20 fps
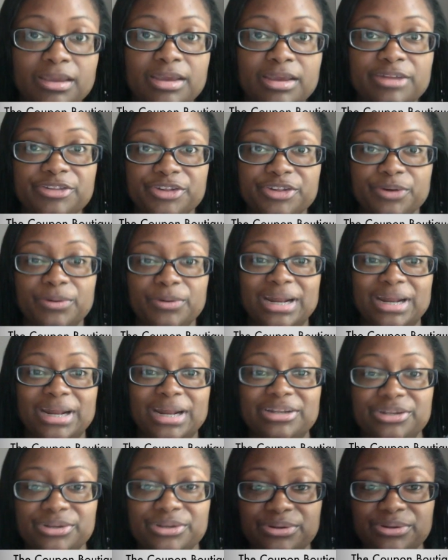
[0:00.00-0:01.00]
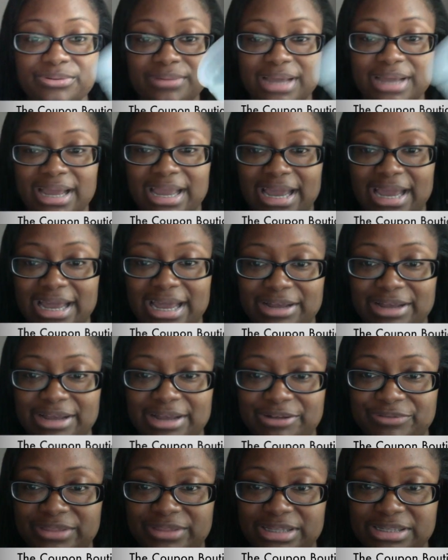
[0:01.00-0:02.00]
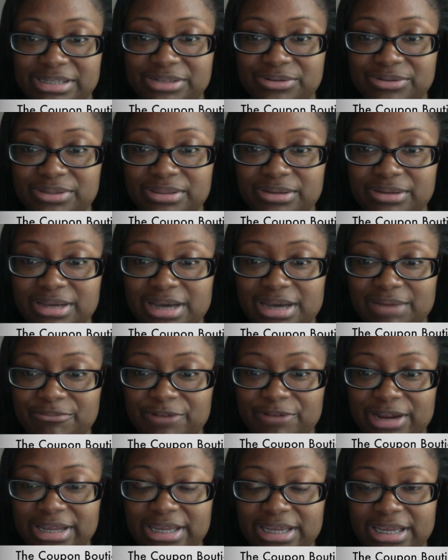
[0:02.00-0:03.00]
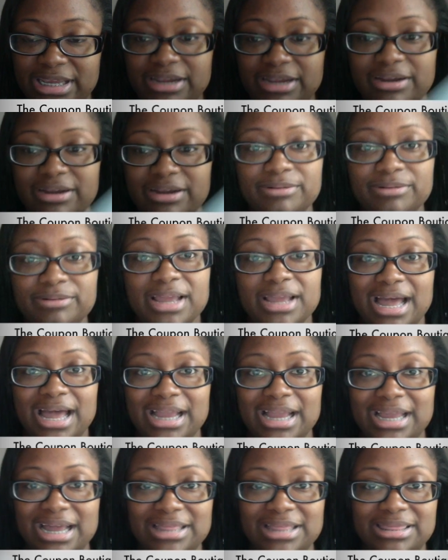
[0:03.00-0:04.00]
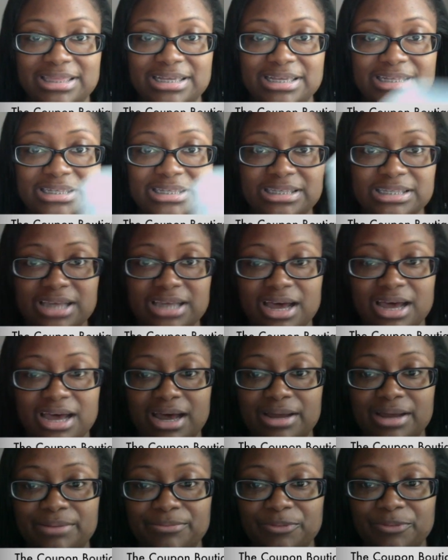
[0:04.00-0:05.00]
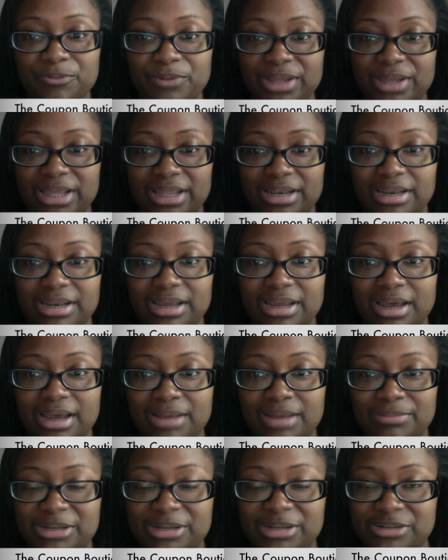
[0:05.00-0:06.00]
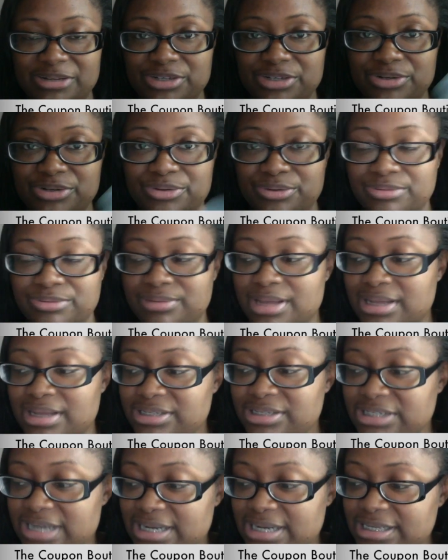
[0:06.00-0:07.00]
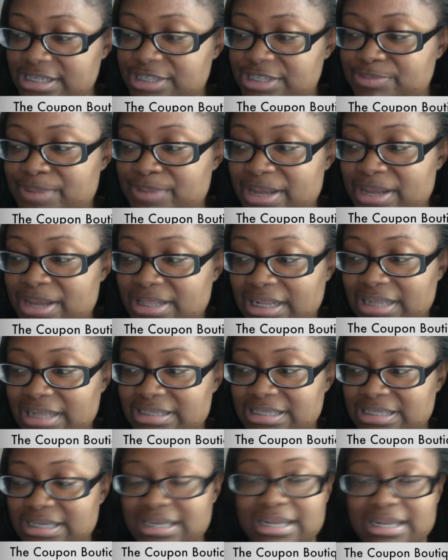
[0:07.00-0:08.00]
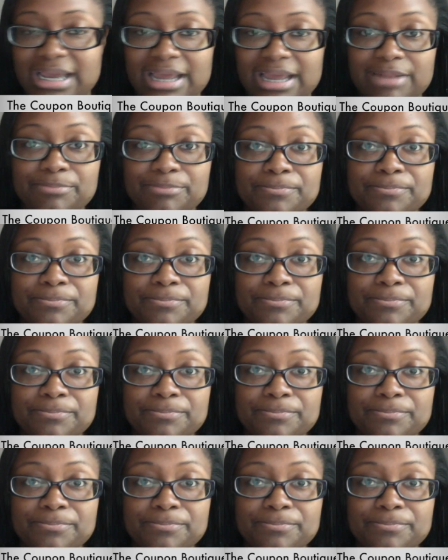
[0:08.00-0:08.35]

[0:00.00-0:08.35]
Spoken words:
So what I do, I have this little cup right here. I got this when there's a little Chinese spot that I like to eat at.